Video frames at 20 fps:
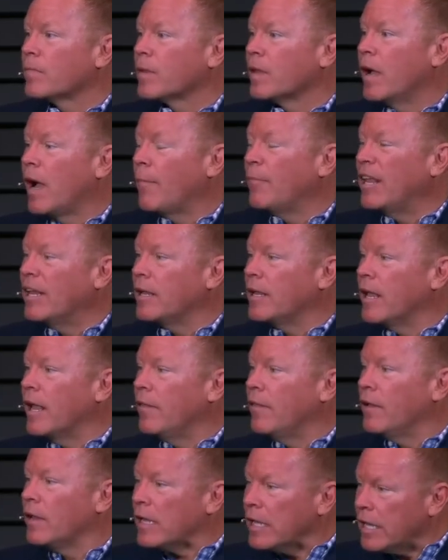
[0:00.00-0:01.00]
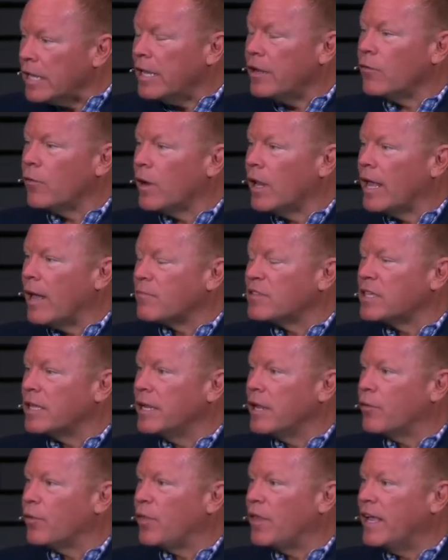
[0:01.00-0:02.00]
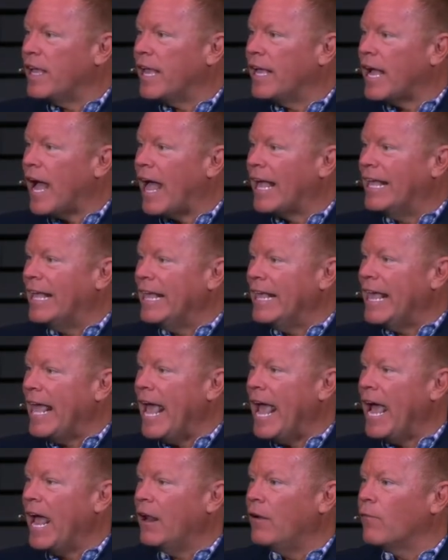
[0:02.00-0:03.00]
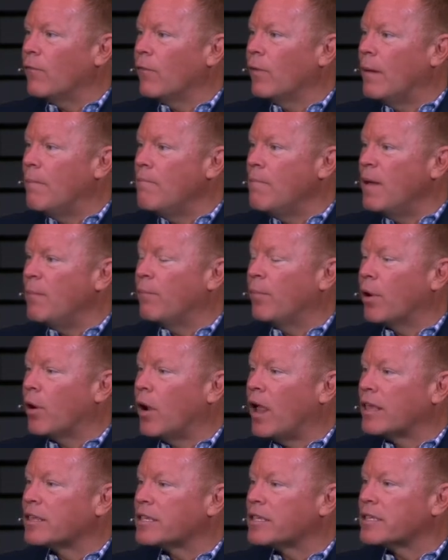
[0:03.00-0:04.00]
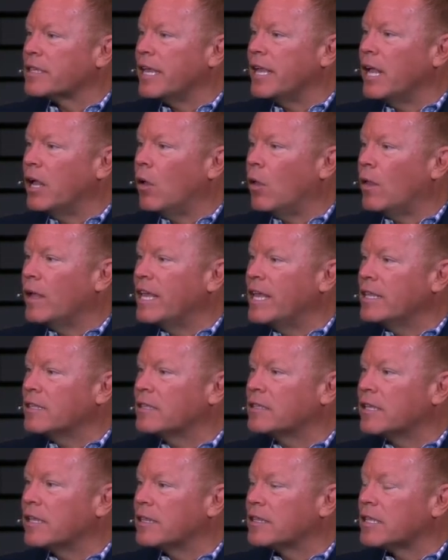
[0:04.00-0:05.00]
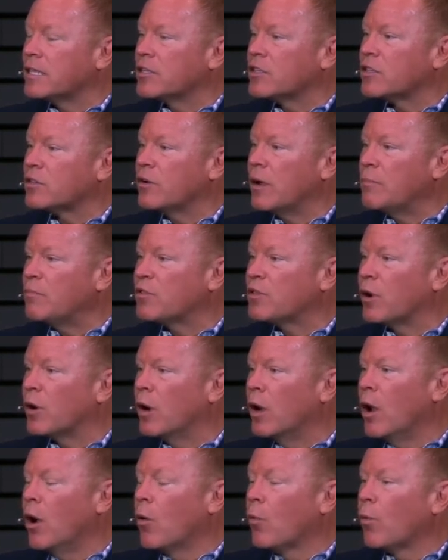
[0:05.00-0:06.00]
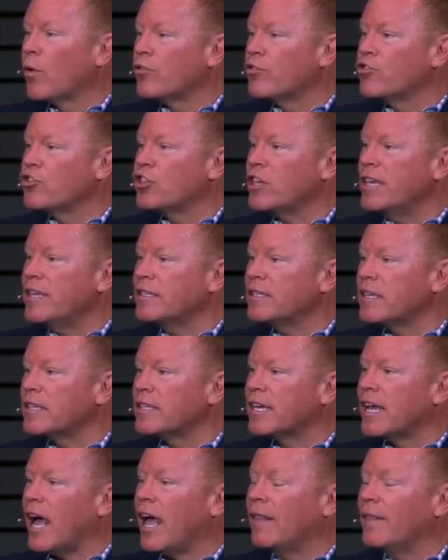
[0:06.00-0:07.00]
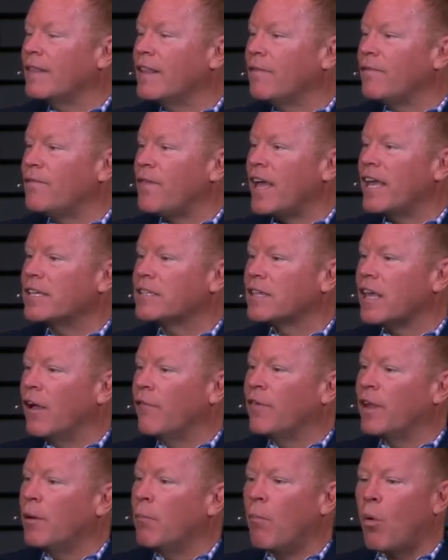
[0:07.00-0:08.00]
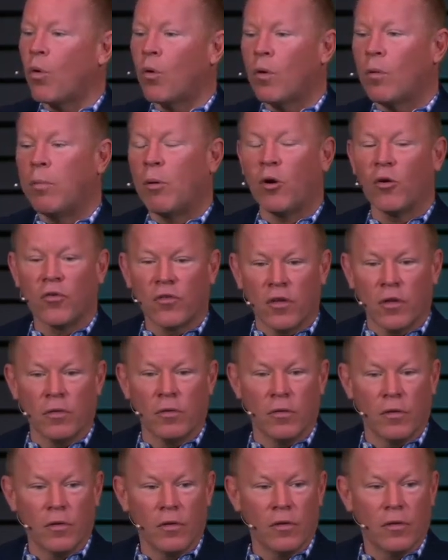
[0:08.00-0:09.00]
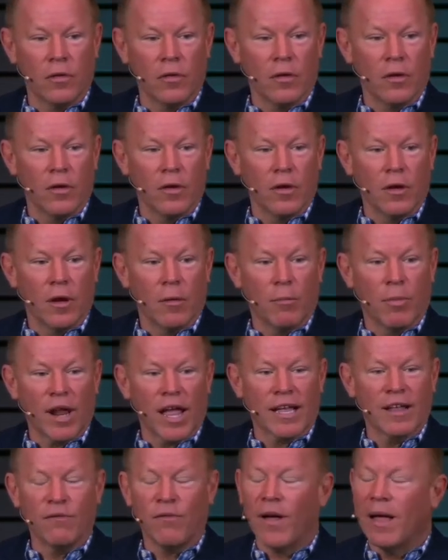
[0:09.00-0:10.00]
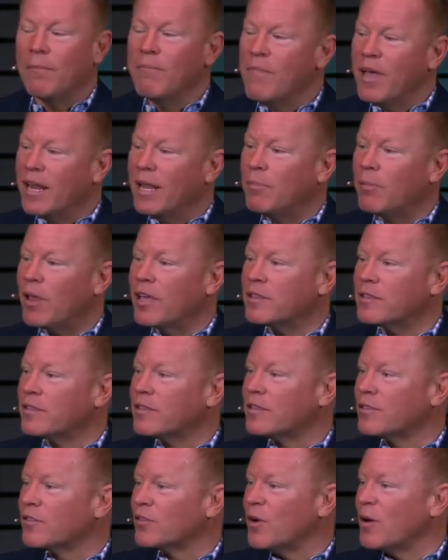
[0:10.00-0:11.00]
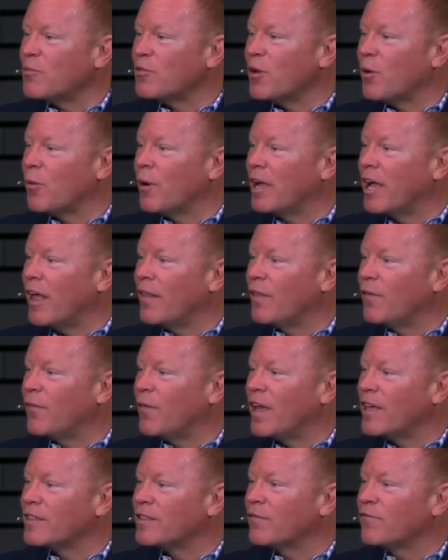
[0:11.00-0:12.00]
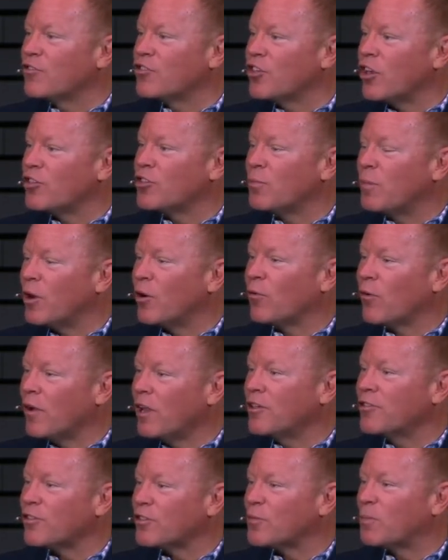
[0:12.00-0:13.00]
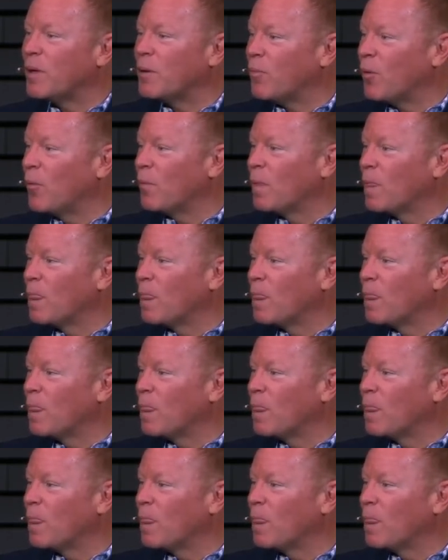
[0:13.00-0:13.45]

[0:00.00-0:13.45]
I mean, literally, I'm sitting here thinking, I can't remember a single instance in scripture where Jesus got in the face of an immoral person. But I can find many places in scripture where he got in the face of judgmental religious people.